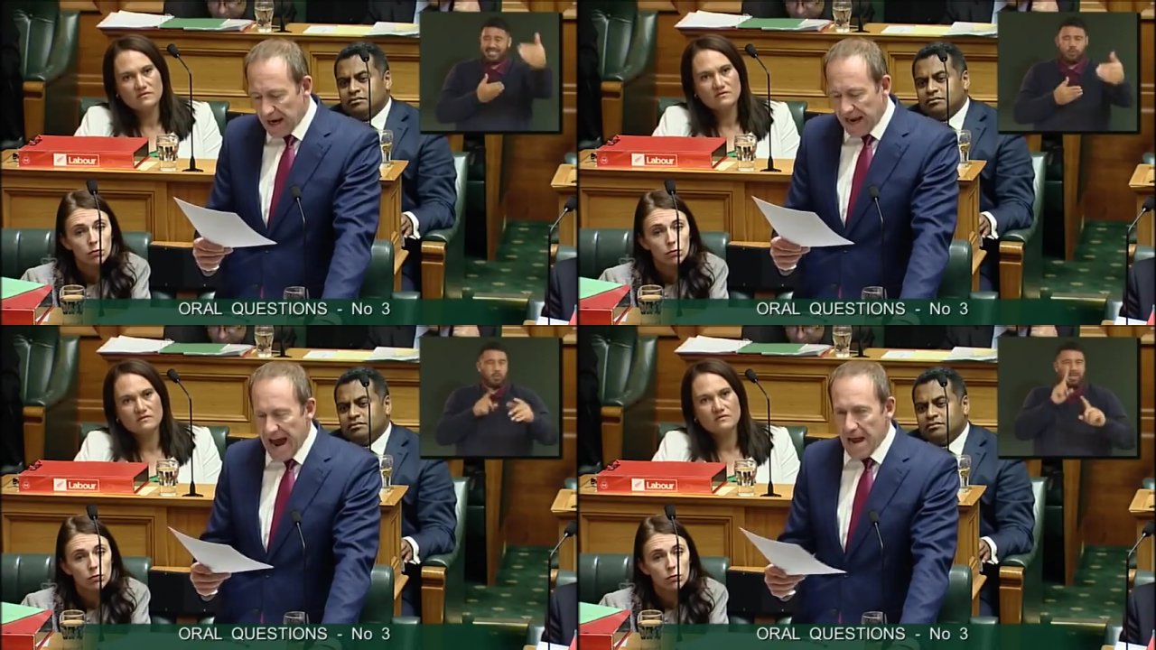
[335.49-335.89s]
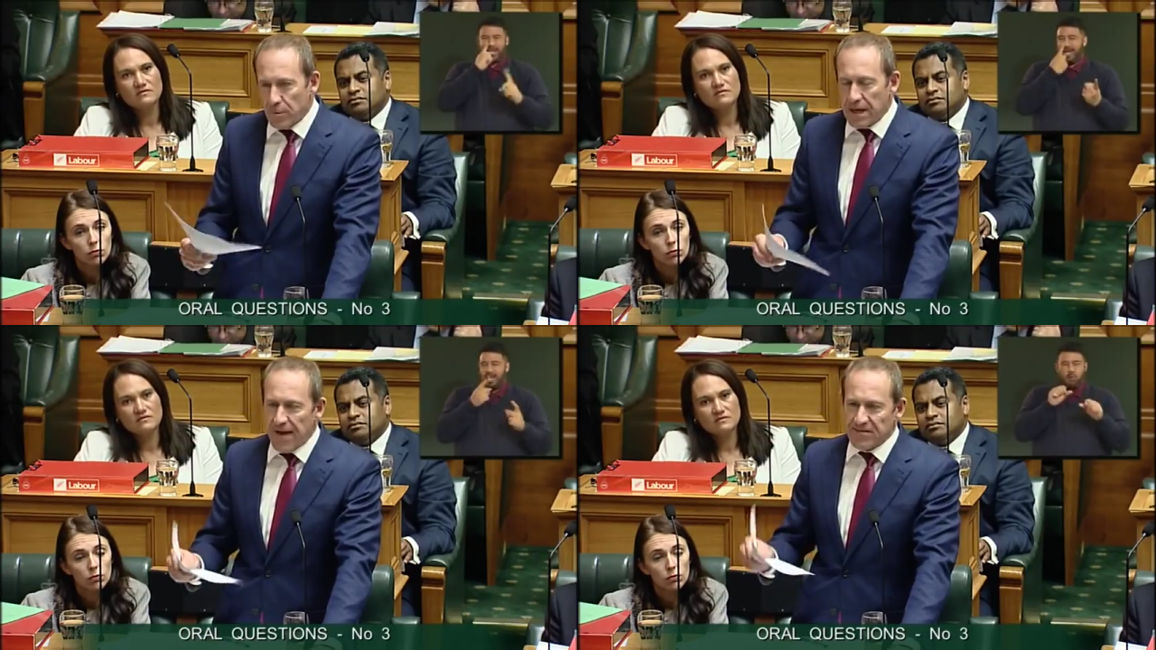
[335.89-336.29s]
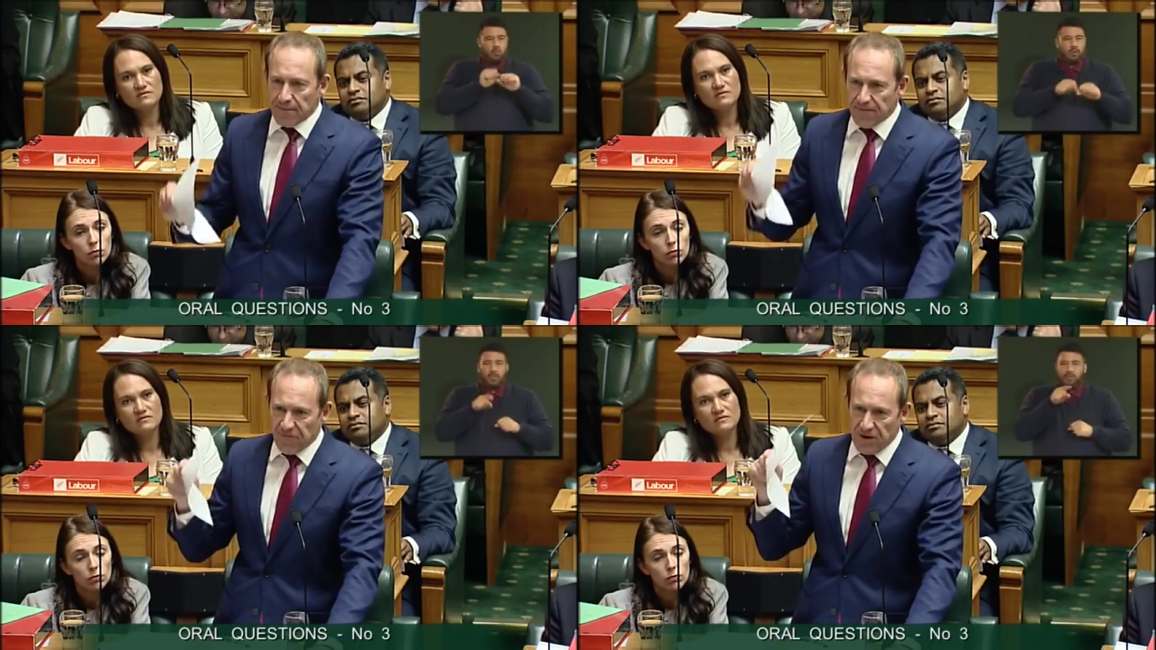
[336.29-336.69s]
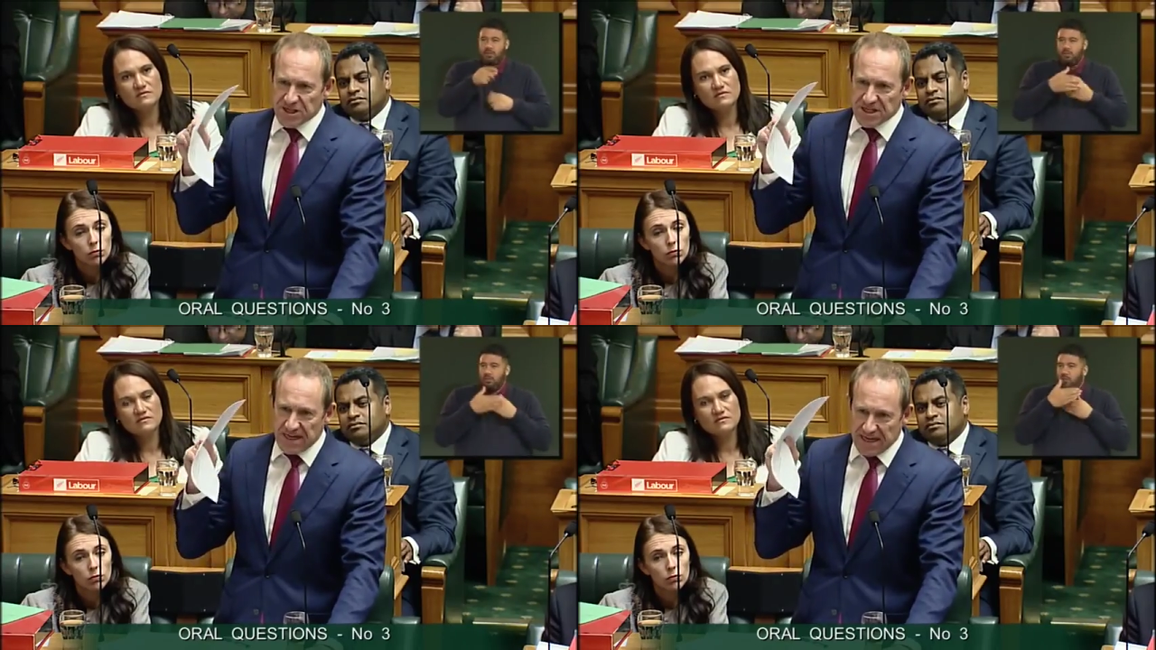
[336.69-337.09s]
Speaker 1: Can't we have some
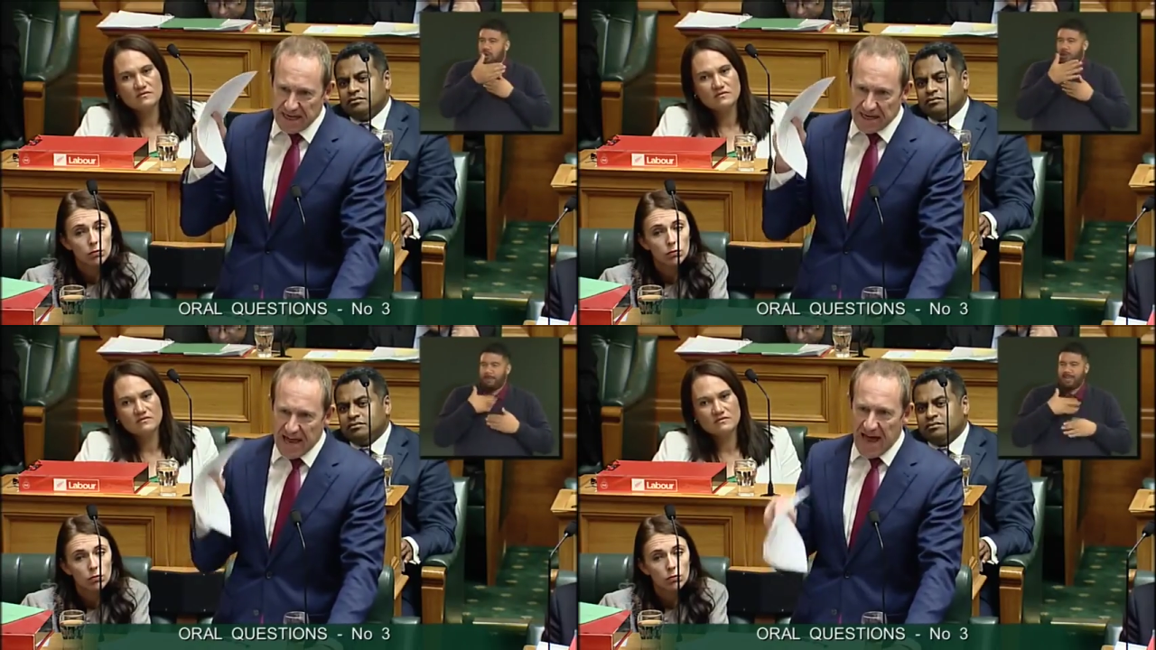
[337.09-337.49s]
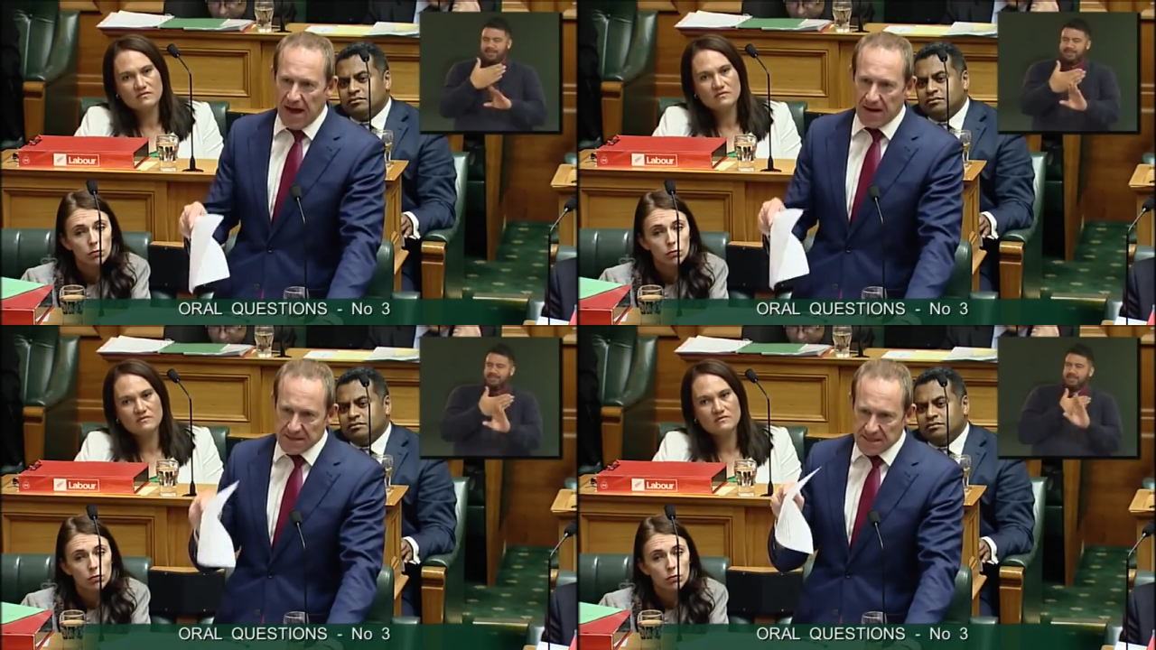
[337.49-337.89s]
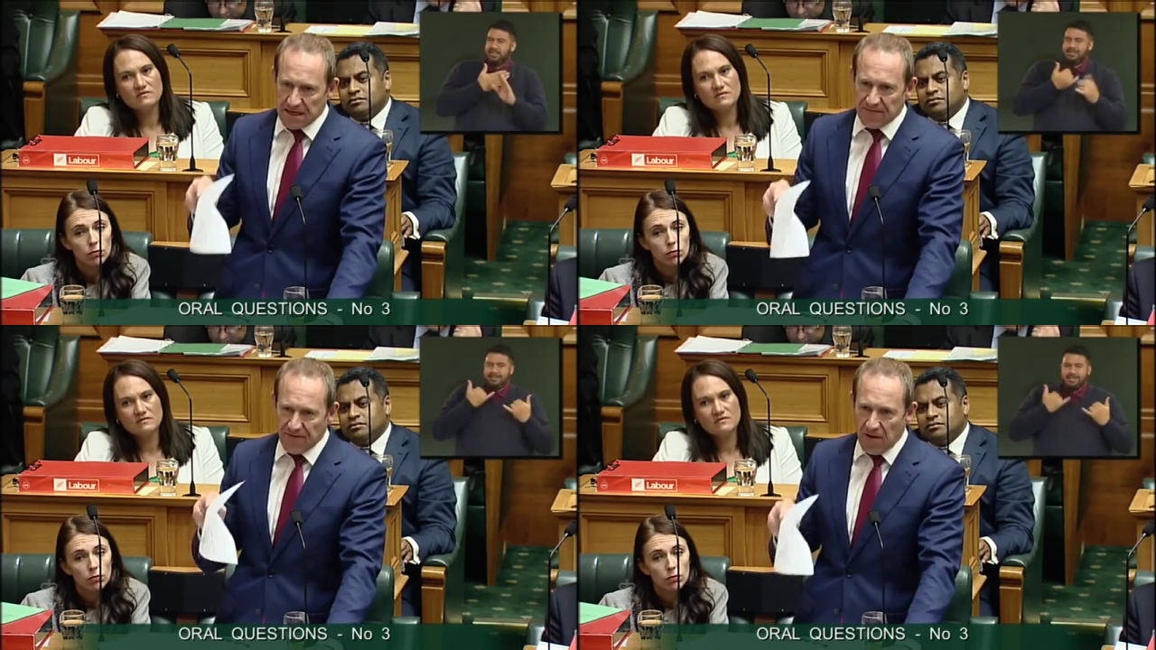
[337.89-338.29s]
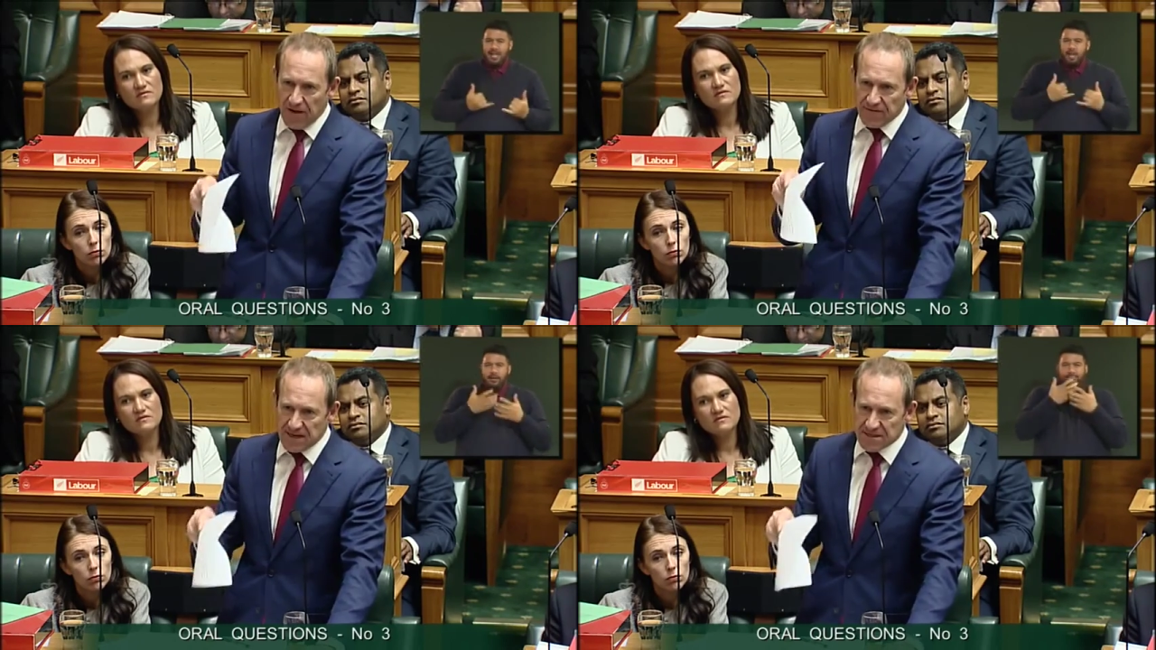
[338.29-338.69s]
fresh thinking now instead of five years'